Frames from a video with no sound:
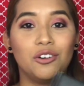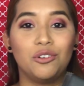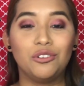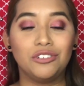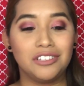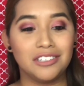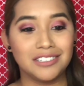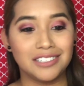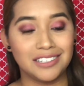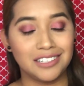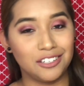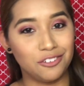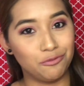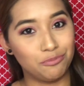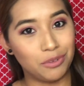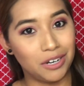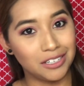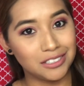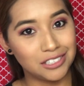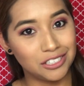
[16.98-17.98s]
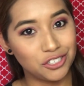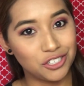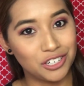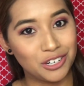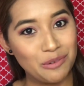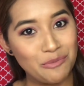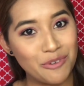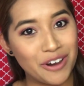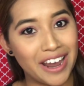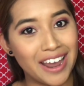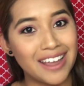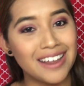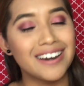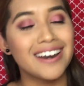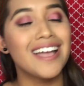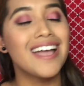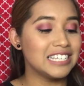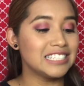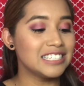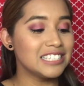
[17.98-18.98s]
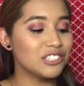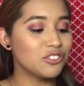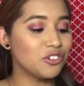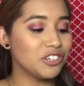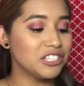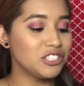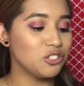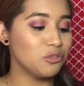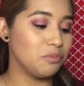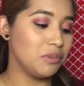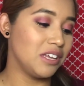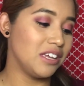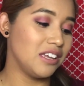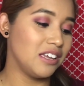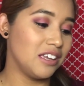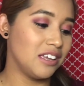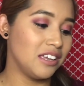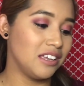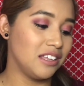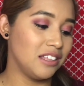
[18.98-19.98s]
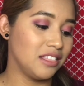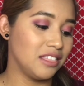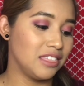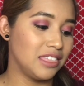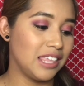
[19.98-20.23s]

Who doesn't love BoxyCharm, right? This is going to be